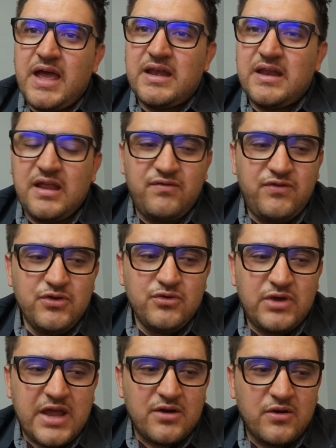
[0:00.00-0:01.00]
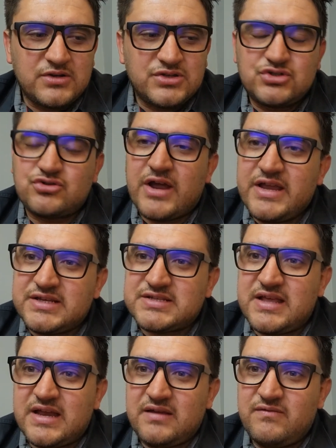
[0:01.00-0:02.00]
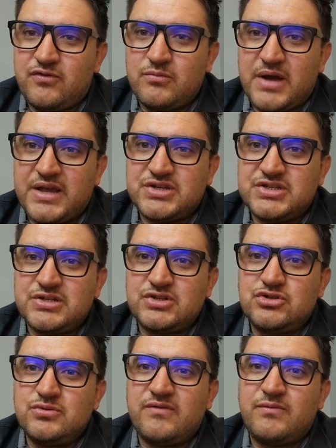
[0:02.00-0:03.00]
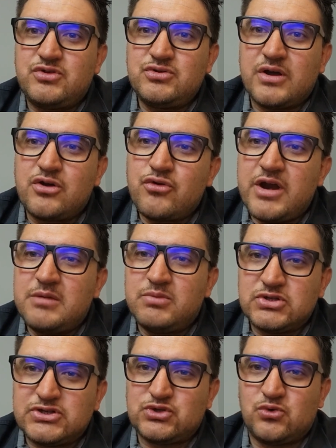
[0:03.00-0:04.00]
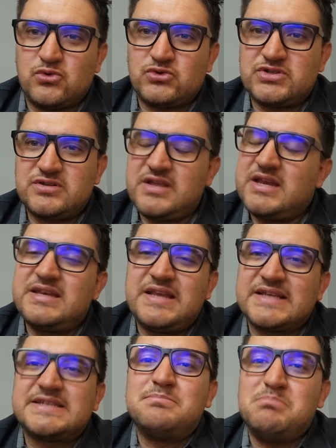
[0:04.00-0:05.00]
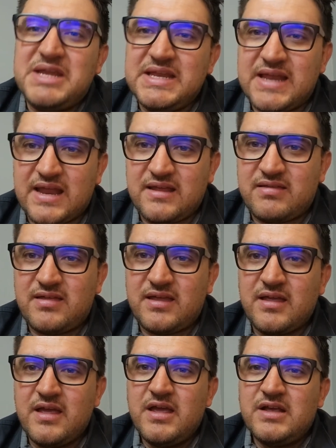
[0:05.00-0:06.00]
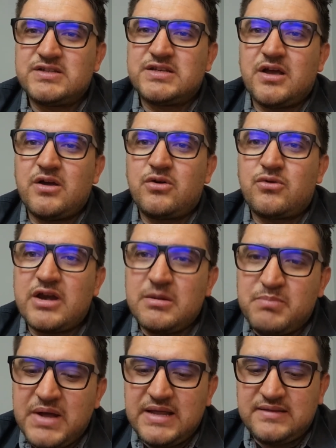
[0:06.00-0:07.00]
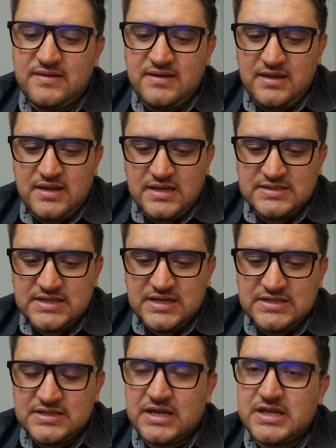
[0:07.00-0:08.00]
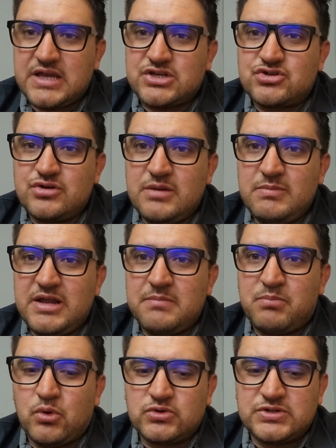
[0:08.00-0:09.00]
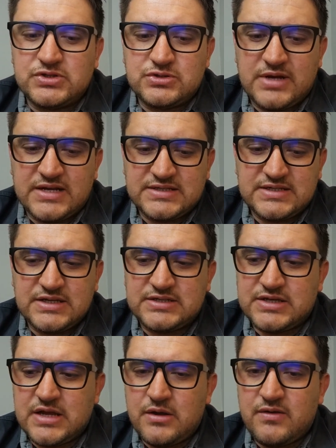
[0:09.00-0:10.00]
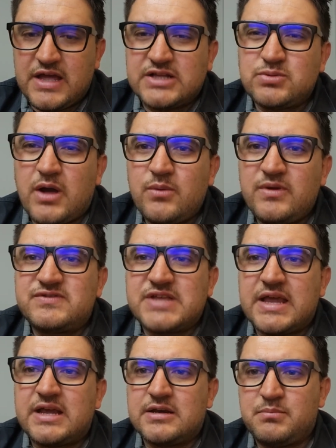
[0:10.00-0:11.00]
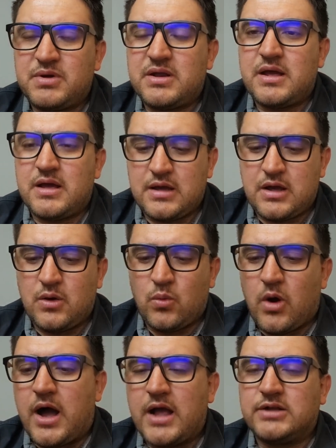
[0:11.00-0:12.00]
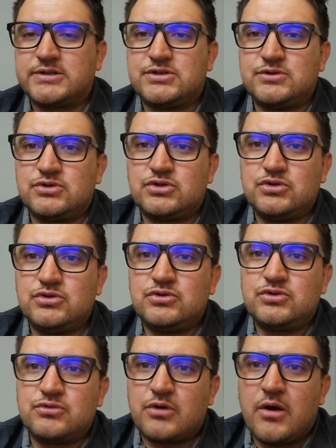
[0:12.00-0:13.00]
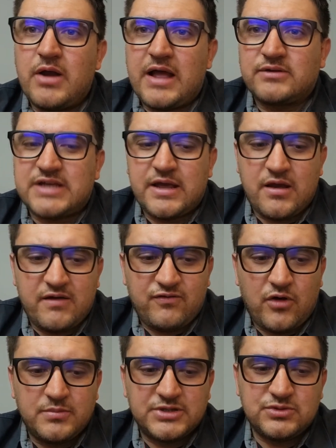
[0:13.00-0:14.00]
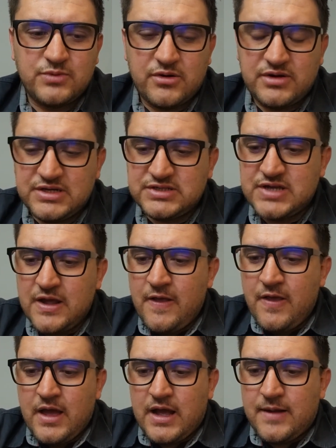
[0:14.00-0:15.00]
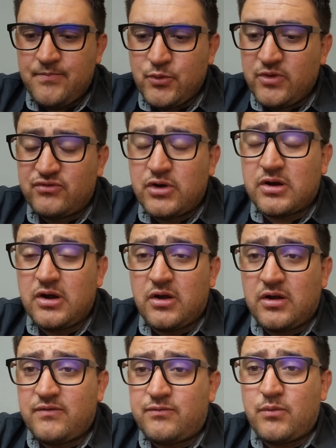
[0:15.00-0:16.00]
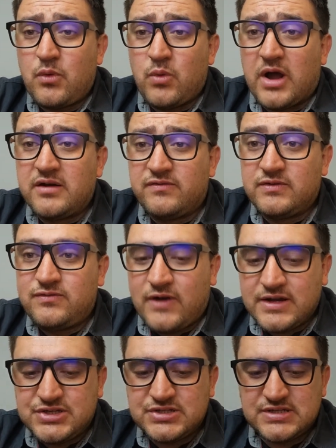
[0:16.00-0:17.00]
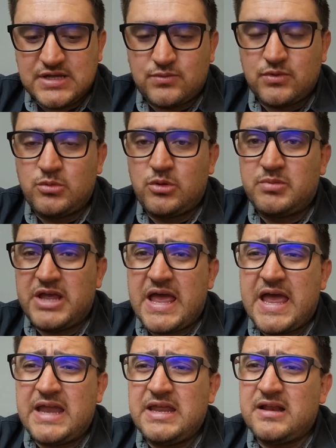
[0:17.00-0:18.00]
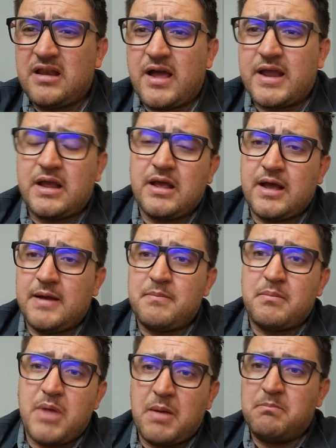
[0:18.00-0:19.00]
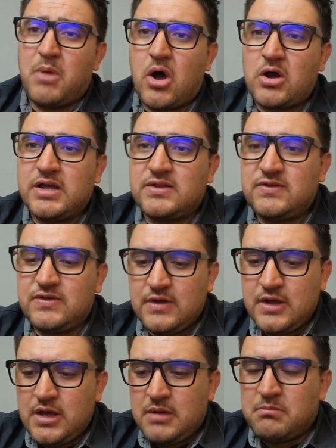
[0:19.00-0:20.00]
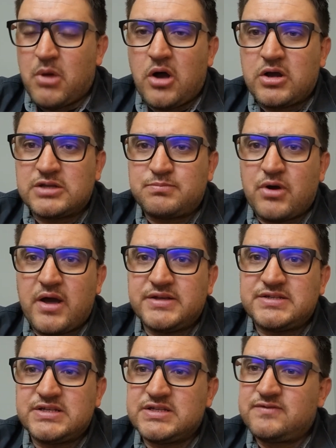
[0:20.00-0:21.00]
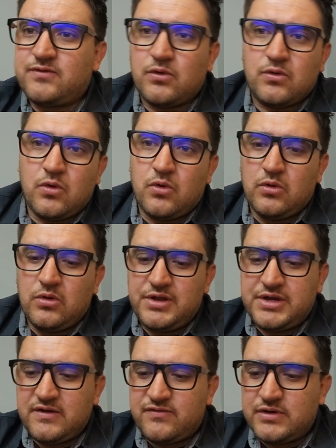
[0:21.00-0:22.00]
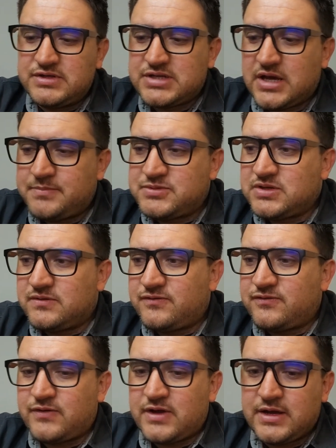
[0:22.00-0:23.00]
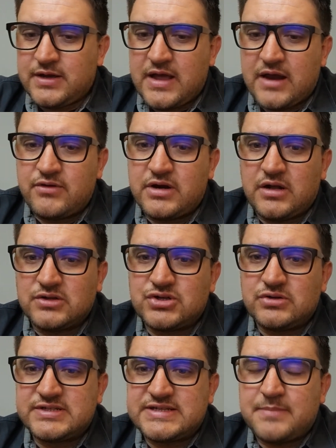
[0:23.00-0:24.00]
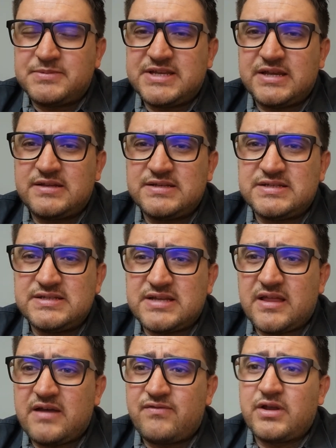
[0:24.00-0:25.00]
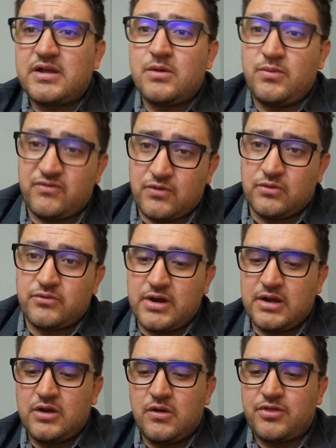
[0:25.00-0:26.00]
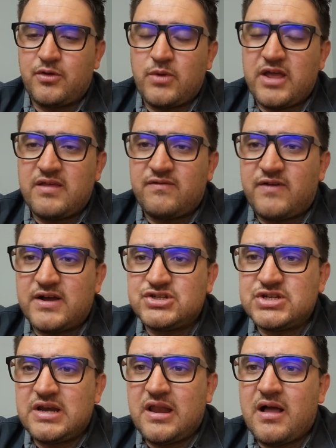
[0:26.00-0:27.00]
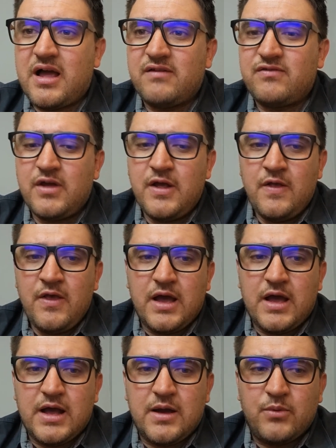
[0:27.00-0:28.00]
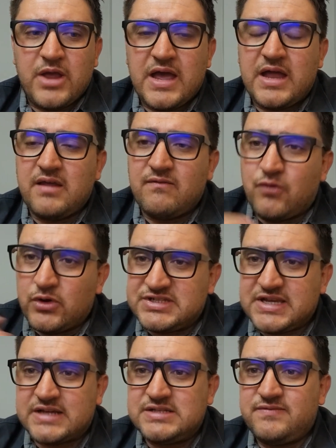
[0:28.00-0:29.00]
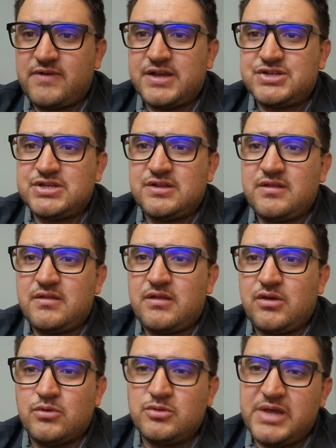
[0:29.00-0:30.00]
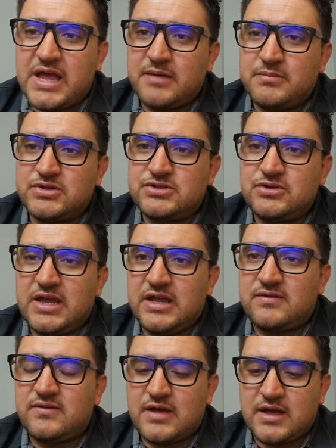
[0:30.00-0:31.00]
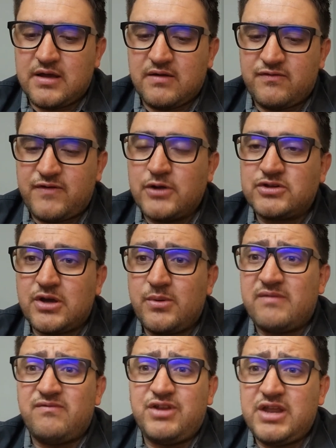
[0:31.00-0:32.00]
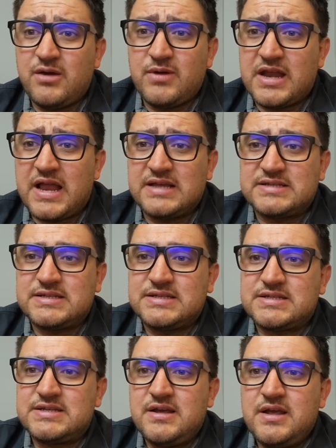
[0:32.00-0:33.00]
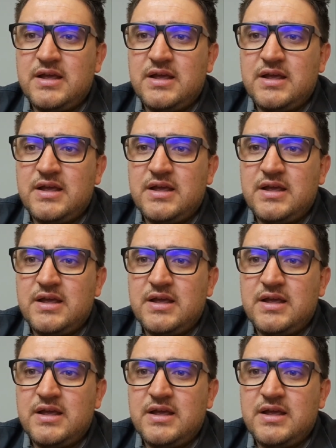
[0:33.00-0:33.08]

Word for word: and if you cannot trace that information to a to a credible source, then it doesn't mean so credibility is is extremely important to us. So uh, that's why we've taken a bit, a, uh, a while to to to roll out AI Farmer to where it is. Um, we've got a lot of wonderful functions that we will be adding, like um, a market market prices for all the different types of uh, agricultural subsectors in South Africa. We've already got the weather function live. Um, we're adding voice activation. You will be able to get uh, photo and video analysis